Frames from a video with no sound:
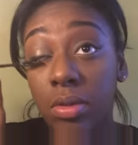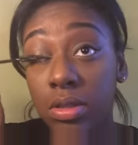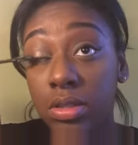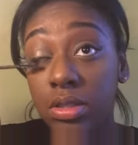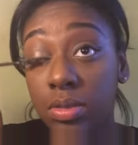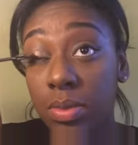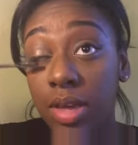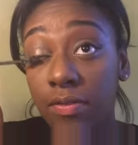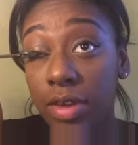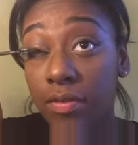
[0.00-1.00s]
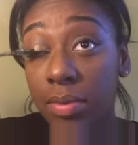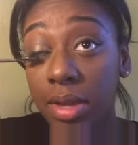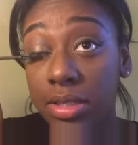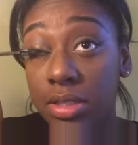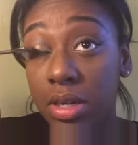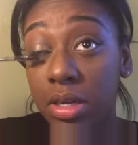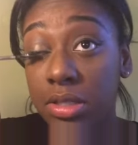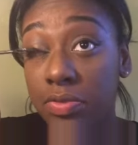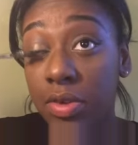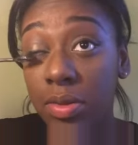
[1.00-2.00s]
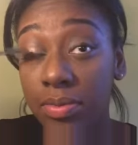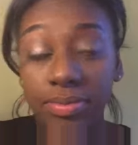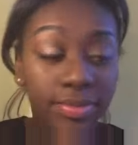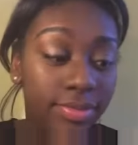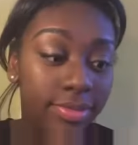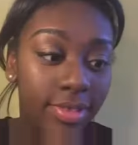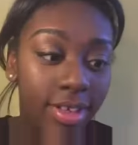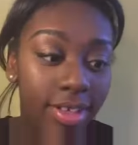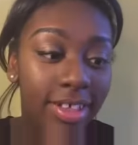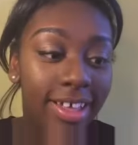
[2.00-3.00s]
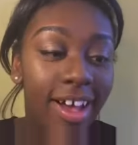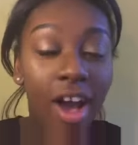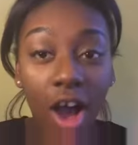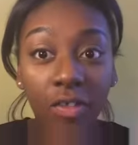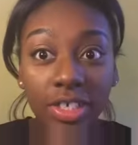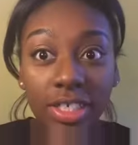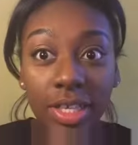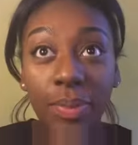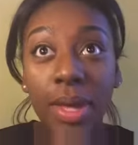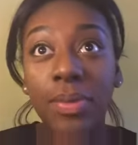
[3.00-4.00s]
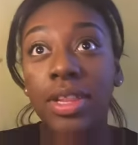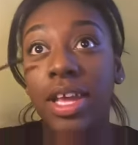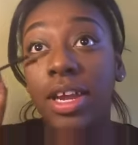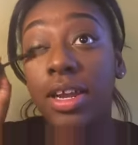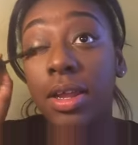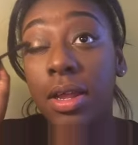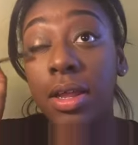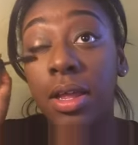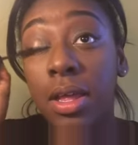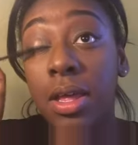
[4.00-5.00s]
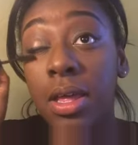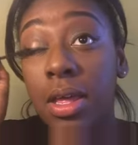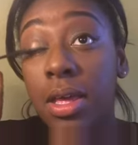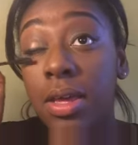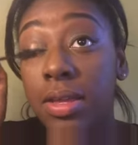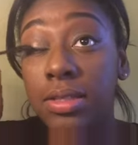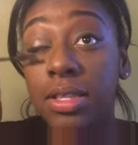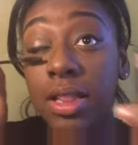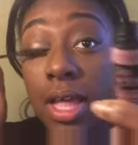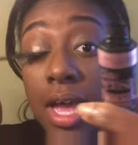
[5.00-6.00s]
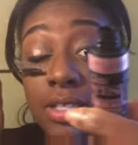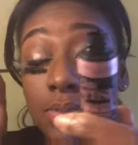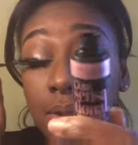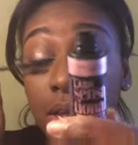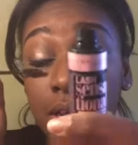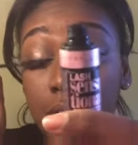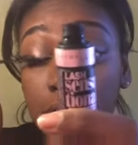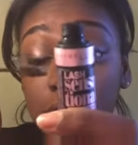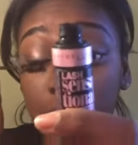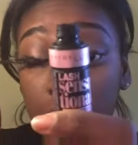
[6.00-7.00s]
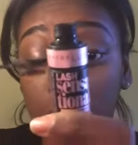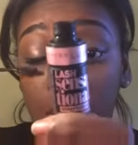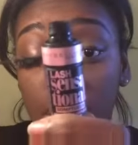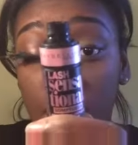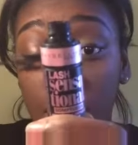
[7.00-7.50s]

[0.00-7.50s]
This is my favorite mascara. It's from obviously Maybelline. It is the Lash Blash, I think.